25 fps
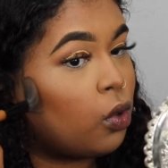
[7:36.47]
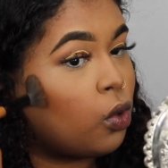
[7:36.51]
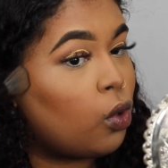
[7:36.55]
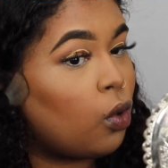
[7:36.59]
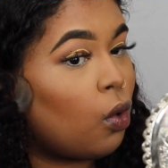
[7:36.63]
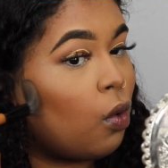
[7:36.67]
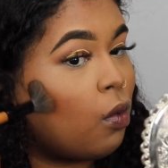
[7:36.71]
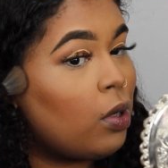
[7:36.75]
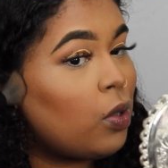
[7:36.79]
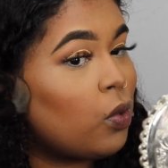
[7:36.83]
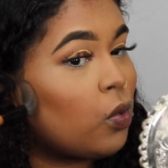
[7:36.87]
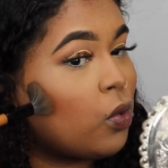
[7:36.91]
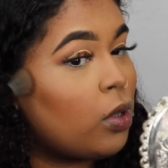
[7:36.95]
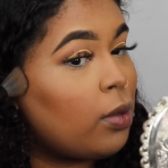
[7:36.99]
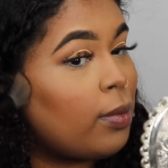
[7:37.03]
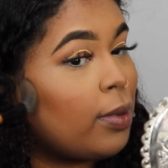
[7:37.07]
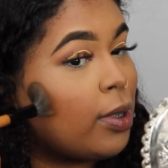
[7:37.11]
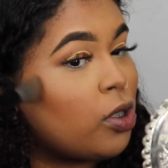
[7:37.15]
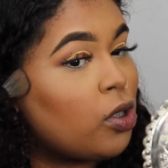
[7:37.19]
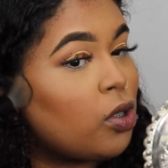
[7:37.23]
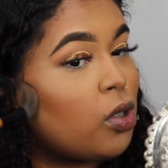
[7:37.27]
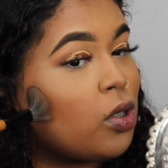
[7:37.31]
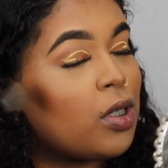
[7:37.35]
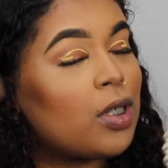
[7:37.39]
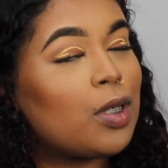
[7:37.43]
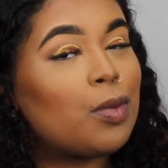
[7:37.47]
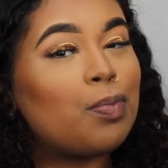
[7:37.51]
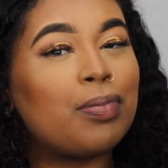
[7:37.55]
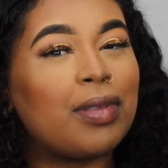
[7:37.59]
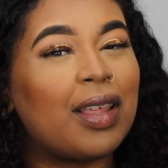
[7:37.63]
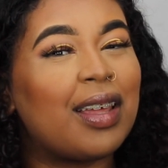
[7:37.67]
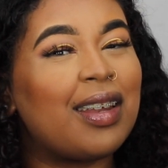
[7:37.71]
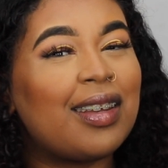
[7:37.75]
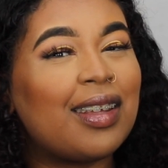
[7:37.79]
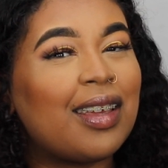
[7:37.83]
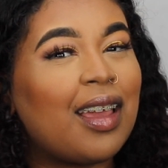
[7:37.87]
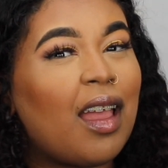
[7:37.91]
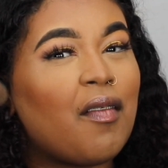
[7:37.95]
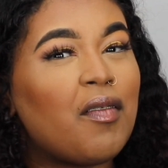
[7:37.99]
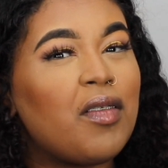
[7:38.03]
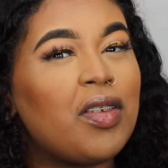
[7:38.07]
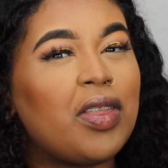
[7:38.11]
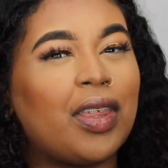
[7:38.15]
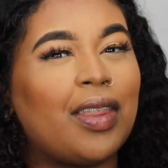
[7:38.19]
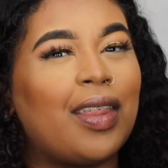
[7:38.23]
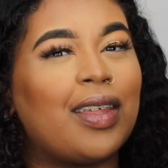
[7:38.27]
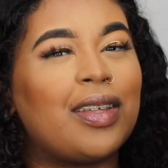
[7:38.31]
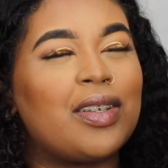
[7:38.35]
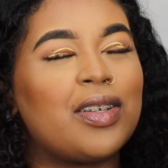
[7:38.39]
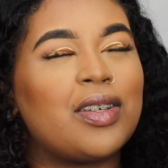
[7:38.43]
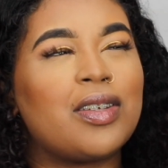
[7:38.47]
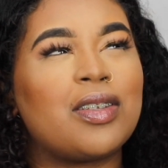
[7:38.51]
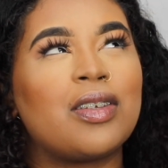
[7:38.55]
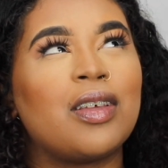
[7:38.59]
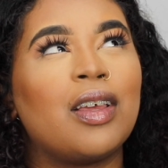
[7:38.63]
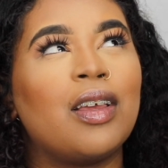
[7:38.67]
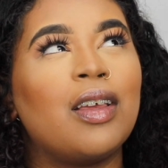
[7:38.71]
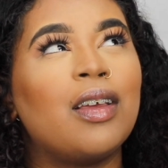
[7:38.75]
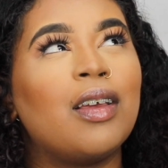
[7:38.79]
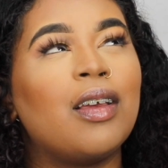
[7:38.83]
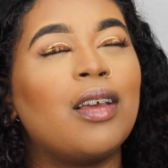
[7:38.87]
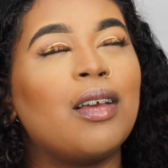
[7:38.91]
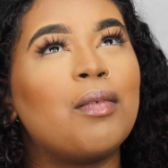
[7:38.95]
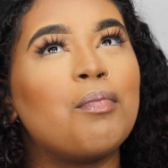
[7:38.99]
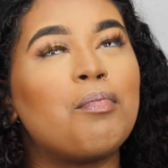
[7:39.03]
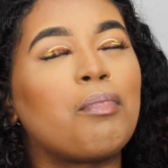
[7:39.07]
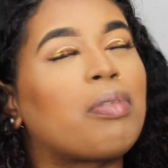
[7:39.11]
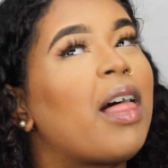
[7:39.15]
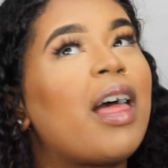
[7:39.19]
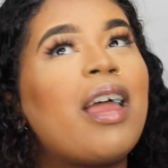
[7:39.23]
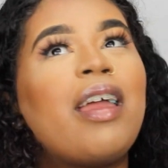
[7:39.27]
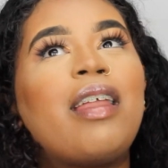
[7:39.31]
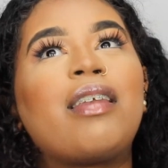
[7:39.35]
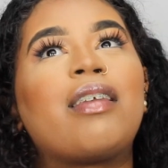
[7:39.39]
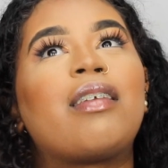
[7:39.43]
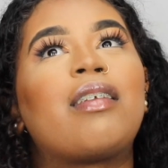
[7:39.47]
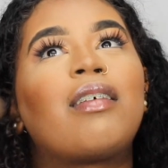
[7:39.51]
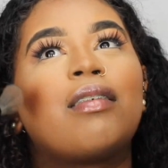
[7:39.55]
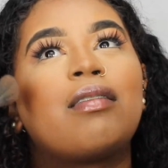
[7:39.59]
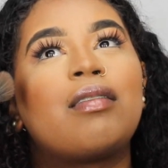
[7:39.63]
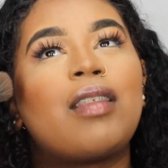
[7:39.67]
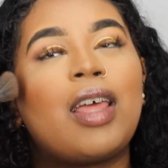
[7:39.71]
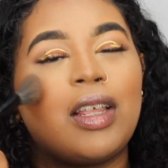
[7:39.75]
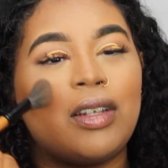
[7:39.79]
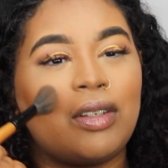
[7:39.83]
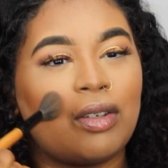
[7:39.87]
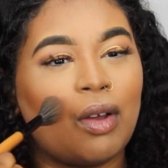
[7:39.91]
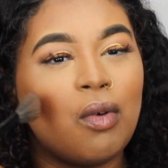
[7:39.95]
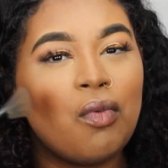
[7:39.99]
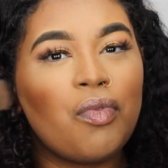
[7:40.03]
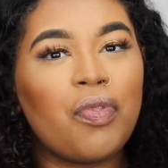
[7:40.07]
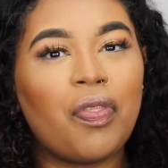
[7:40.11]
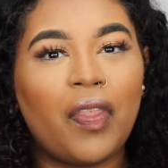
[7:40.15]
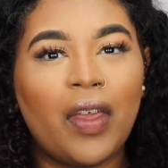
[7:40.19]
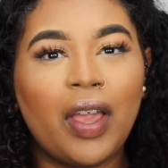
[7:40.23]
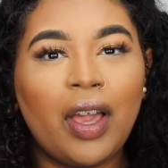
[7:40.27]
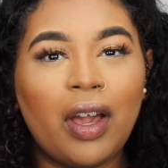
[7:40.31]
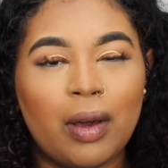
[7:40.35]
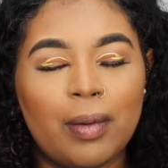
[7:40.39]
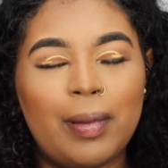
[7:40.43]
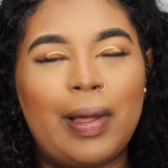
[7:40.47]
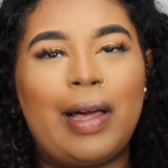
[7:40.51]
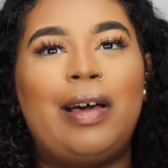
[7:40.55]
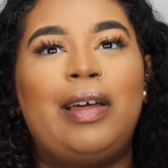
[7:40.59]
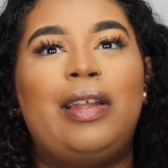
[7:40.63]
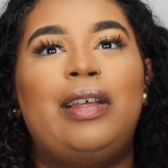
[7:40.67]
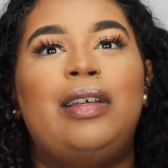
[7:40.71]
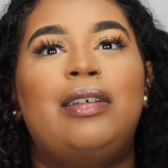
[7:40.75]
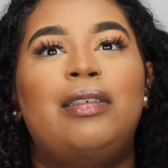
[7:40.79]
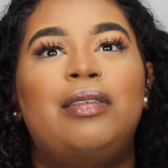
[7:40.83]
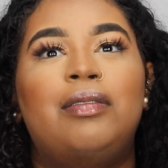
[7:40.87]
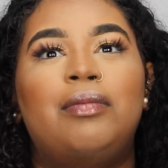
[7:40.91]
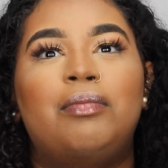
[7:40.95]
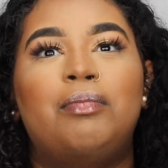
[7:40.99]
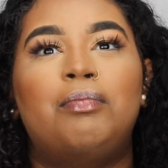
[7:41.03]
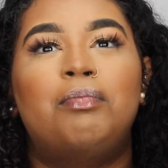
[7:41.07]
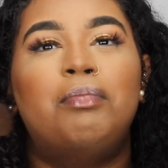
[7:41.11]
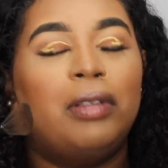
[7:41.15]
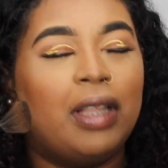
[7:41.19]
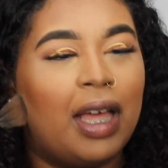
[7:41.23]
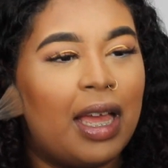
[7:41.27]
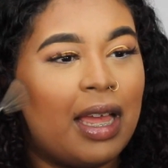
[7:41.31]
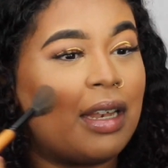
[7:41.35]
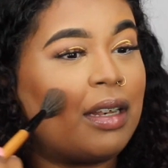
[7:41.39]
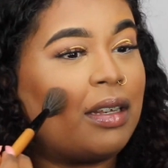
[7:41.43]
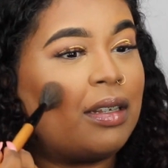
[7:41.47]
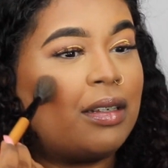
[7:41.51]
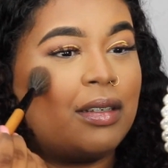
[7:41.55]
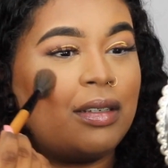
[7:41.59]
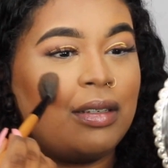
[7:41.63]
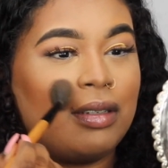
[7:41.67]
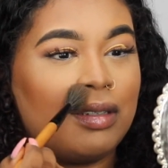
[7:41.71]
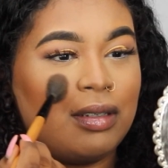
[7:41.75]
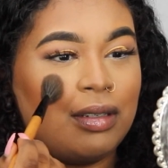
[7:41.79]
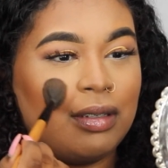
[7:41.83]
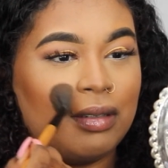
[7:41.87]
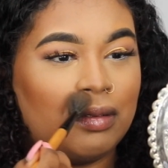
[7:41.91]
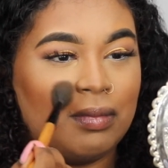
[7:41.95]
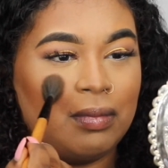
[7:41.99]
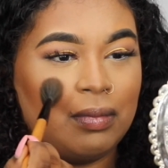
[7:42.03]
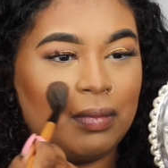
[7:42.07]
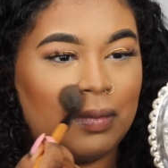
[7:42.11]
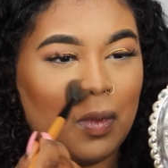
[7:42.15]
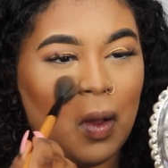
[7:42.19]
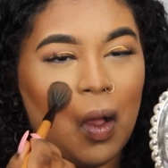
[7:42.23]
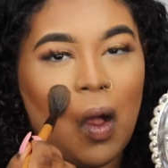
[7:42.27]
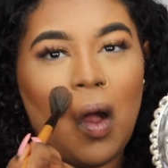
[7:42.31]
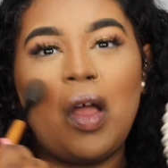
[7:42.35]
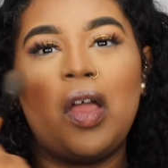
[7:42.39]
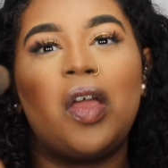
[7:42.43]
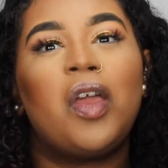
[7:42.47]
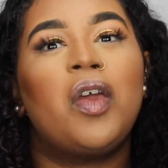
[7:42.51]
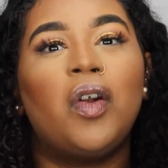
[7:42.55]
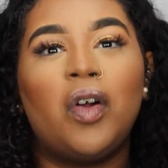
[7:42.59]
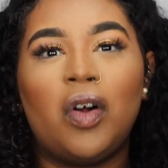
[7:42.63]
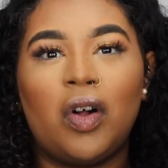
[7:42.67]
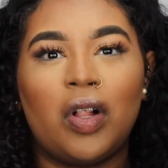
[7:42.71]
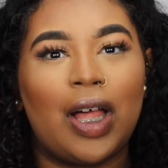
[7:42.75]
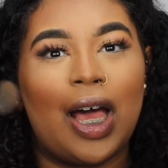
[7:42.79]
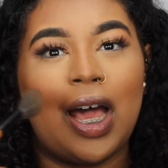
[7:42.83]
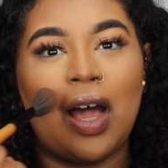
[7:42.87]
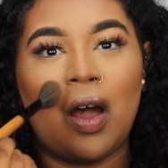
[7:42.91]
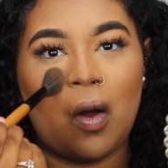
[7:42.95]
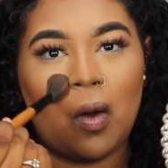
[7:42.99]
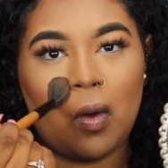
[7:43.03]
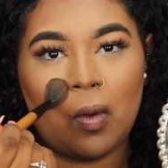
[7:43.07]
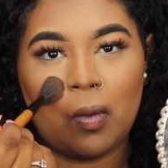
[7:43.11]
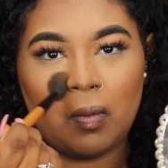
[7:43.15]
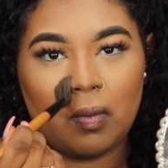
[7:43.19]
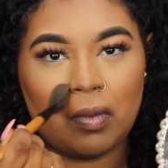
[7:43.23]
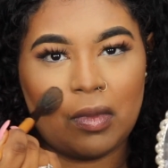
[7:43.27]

You always want to make sure you're just blending everything. Like, just blend. Like, don't think about it. Blend it all out.